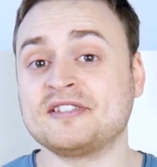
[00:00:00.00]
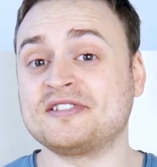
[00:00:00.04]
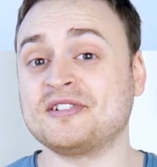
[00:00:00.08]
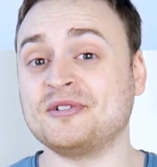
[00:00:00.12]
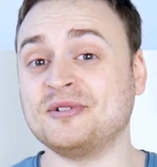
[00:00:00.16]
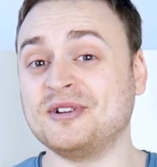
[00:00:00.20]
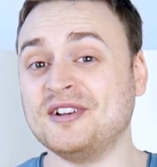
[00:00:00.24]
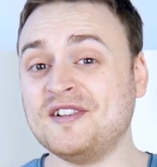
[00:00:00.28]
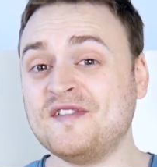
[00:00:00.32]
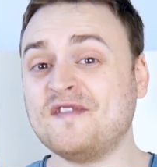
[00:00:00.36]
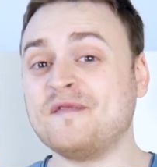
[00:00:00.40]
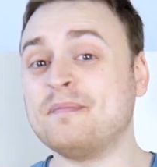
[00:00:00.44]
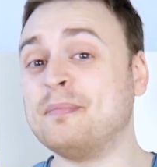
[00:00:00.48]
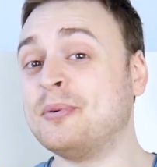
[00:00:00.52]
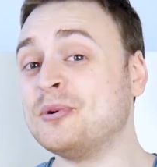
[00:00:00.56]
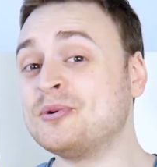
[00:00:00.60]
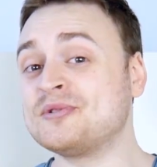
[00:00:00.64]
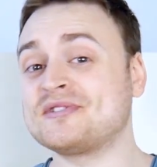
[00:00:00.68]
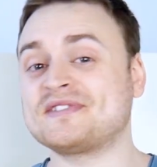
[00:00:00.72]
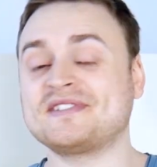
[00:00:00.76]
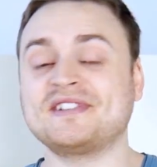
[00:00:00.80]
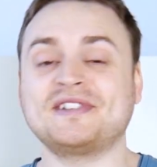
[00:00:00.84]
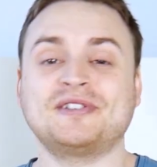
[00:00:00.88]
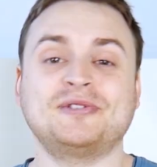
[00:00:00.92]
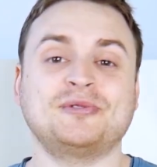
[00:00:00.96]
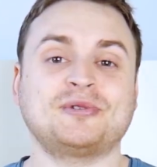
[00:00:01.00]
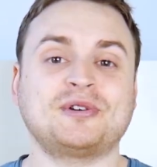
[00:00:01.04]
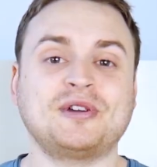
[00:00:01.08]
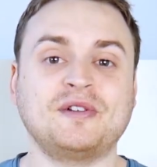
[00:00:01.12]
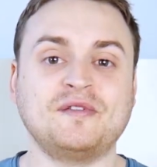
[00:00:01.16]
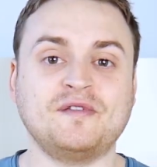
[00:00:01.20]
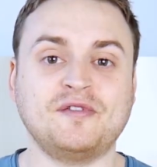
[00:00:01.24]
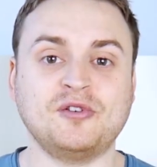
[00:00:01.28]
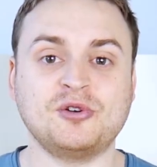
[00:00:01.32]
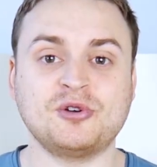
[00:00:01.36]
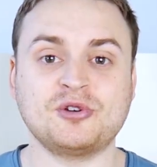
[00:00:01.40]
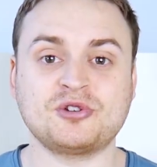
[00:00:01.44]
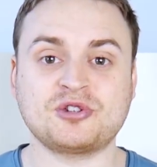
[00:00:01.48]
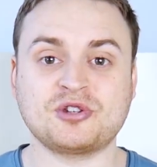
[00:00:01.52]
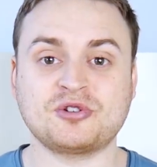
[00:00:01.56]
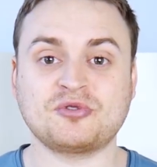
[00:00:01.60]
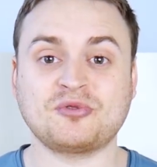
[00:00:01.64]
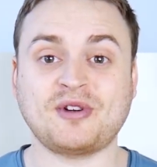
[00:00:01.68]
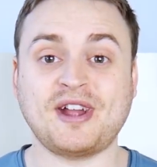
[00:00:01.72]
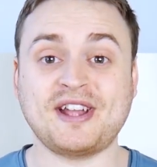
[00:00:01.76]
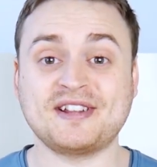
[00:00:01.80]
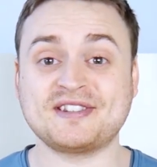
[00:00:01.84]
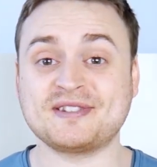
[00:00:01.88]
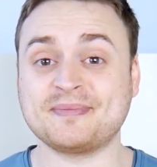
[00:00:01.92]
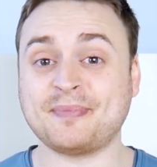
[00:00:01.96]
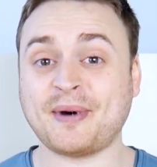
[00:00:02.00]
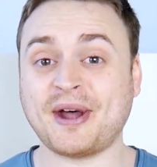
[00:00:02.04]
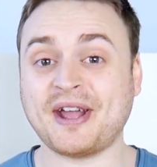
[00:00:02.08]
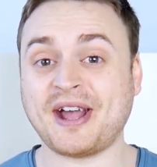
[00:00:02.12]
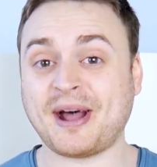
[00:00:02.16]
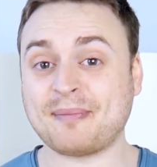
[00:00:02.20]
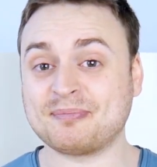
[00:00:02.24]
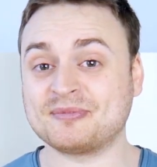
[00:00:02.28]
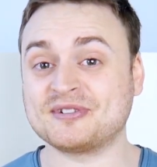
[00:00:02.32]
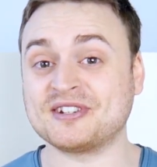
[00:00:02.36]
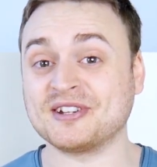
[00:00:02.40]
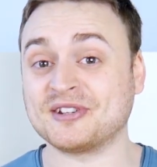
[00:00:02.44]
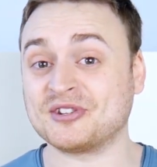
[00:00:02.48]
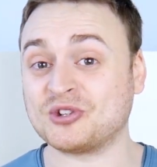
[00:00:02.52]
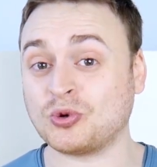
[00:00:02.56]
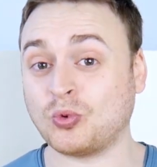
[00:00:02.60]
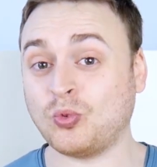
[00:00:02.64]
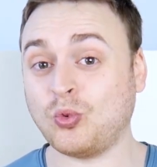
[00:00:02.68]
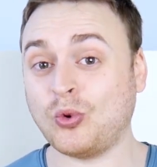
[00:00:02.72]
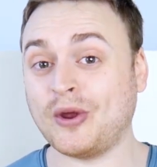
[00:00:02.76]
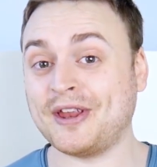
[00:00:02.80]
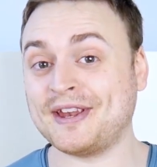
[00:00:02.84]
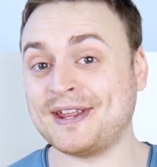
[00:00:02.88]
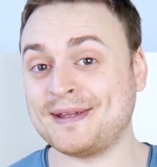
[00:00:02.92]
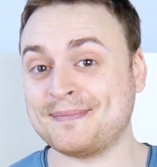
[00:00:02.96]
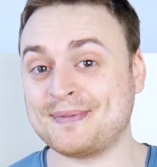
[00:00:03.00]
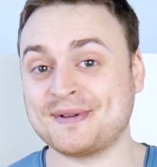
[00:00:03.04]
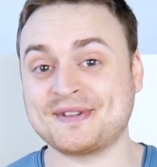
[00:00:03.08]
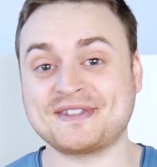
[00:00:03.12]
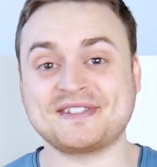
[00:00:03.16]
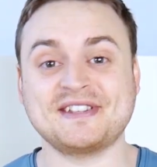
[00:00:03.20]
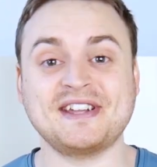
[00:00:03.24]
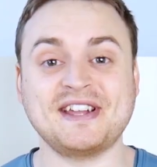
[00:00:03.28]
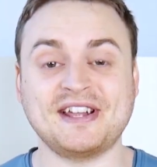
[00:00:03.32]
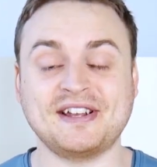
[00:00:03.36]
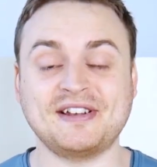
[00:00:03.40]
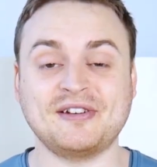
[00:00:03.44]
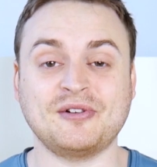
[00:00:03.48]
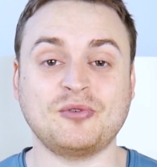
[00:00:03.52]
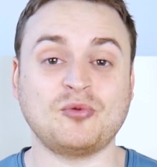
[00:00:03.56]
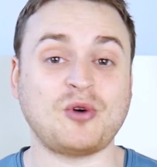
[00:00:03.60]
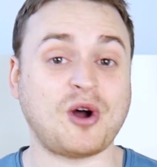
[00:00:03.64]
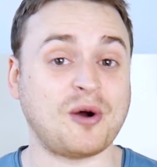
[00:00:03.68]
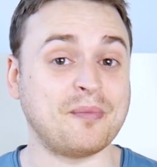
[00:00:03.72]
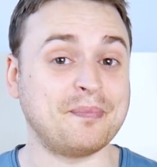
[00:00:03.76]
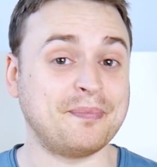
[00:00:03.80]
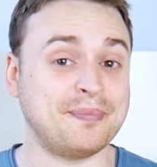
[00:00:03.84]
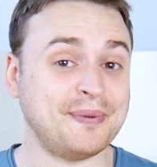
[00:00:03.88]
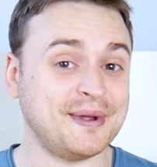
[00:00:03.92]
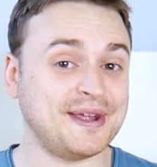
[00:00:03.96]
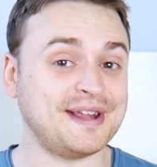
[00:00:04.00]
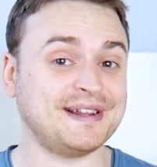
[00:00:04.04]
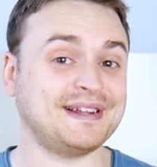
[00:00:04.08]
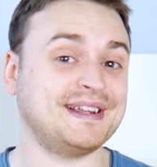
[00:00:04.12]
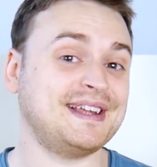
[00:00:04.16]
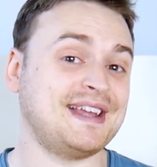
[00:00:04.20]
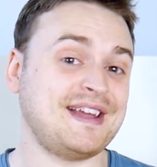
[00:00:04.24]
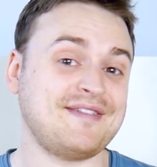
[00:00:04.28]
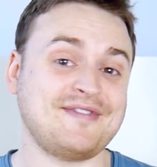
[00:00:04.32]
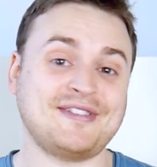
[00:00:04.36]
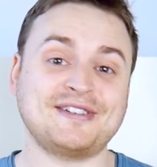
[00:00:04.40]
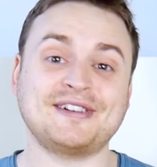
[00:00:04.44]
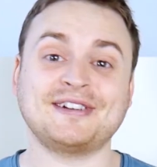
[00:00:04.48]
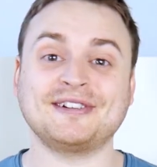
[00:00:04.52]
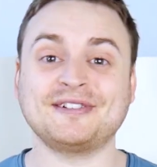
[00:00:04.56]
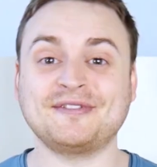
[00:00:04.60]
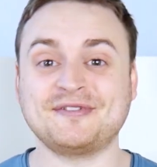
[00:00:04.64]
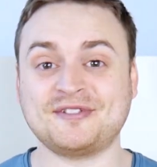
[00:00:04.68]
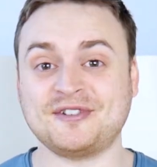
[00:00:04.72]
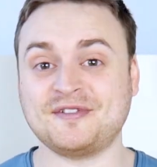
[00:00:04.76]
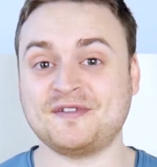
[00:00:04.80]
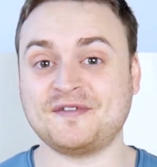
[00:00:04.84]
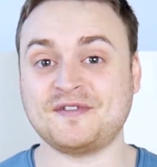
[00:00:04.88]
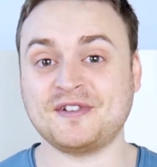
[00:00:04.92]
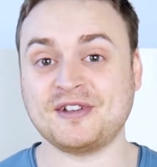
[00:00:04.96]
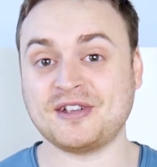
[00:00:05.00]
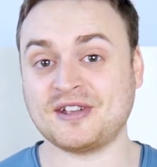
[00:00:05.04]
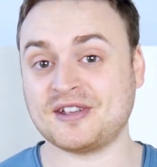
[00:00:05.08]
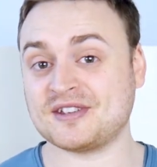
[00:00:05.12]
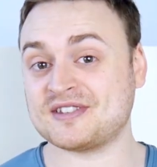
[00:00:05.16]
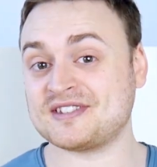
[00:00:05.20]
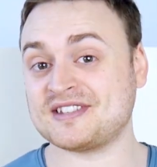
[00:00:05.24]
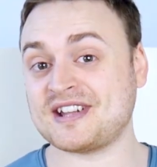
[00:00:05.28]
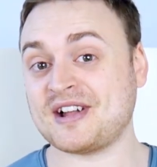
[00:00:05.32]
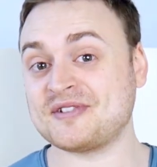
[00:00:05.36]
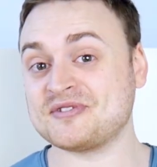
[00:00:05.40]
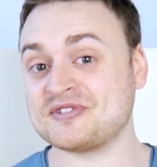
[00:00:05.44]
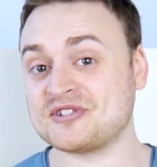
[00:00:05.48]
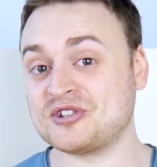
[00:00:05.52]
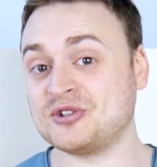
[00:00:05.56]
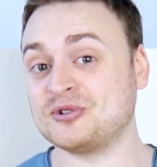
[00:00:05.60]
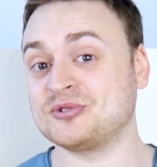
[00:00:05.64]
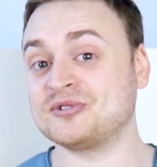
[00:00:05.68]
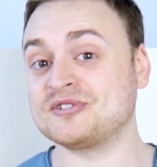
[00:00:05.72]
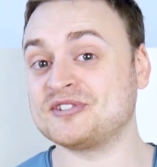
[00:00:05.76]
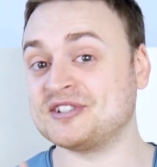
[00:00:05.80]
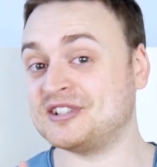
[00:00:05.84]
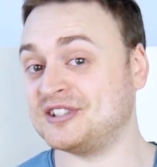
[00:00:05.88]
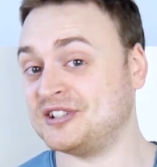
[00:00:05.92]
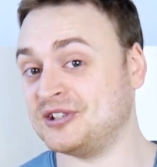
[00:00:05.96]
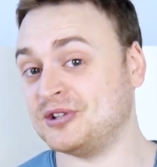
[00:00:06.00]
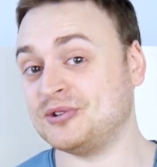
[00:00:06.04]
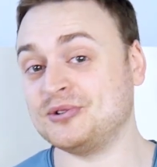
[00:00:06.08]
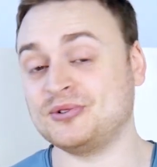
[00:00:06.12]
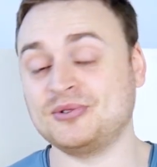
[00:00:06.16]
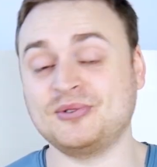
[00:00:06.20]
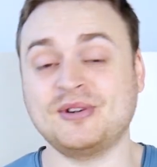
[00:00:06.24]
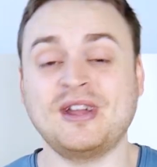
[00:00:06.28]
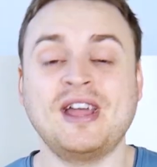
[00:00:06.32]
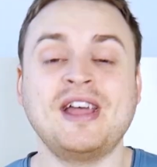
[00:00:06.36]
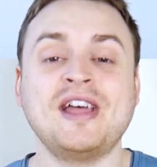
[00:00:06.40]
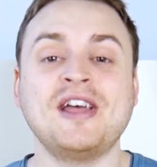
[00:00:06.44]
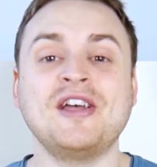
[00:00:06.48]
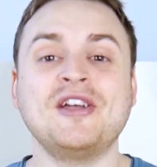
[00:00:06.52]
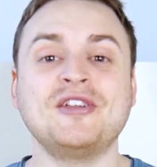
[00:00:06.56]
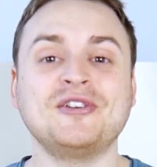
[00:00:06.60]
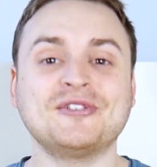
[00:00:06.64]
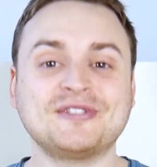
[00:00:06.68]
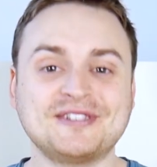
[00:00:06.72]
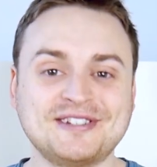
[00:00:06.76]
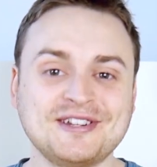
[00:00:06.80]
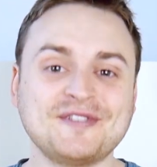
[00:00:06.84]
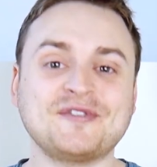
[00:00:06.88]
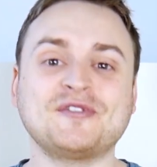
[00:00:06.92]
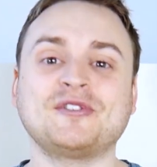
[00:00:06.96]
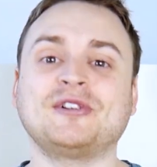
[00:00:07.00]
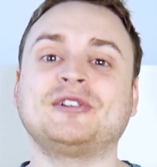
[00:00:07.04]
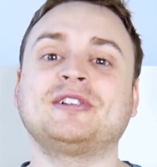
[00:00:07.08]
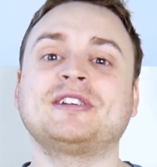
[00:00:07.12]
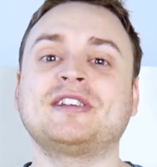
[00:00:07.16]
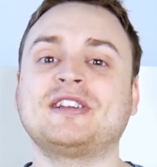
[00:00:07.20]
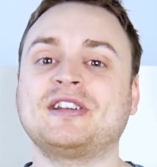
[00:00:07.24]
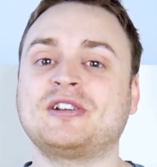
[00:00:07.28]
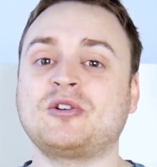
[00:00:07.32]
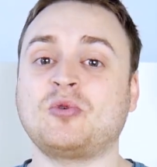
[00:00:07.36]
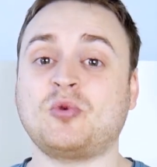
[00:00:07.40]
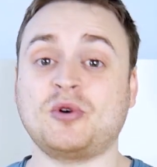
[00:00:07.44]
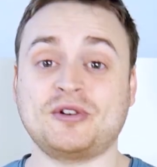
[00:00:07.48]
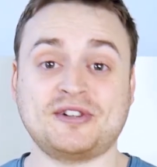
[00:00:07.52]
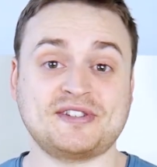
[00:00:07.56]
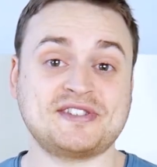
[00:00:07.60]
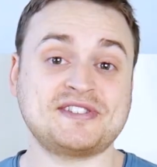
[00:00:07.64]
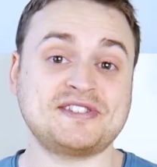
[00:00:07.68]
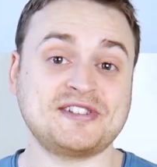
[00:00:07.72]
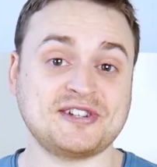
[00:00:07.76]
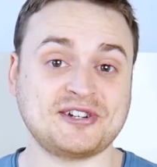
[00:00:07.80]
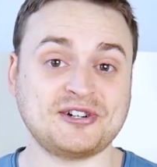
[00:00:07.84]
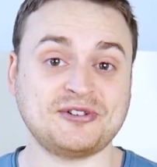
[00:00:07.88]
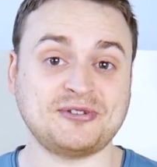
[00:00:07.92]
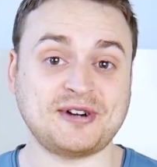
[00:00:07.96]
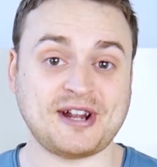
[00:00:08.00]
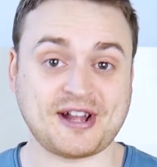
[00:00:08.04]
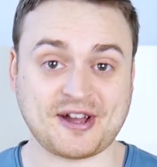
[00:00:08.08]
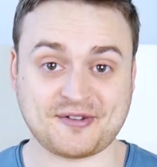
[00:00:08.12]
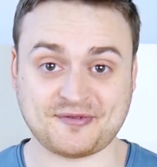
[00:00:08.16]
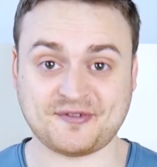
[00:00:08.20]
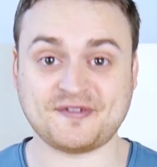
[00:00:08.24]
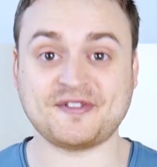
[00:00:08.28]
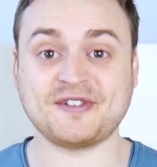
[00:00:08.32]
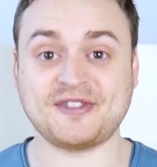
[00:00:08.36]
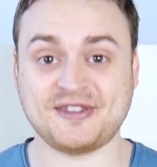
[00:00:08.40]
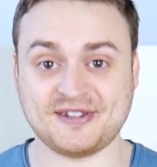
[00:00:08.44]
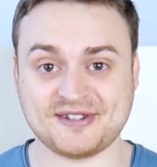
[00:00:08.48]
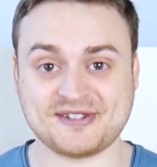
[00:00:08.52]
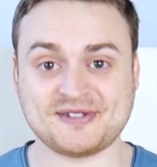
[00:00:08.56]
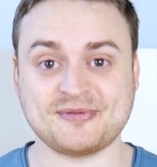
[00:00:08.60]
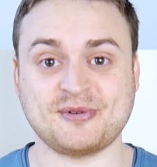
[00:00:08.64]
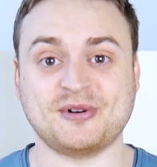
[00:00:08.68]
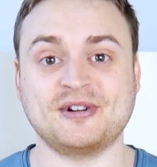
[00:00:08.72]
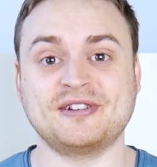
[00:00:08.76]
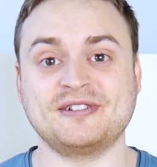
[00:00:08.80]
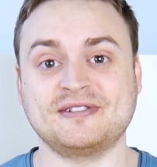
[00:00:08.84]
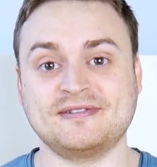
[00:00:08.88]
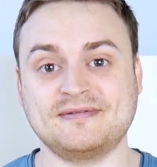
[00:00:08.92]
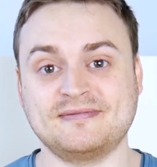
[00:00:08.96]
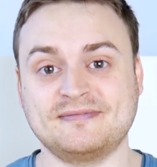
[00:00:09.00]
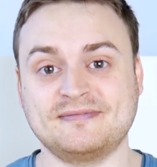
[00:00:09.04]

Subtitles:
So if boosting your conversion rates by up to 20% while barely having to lift a finger sounds good to you, you're definitely going to want to stick around for this one.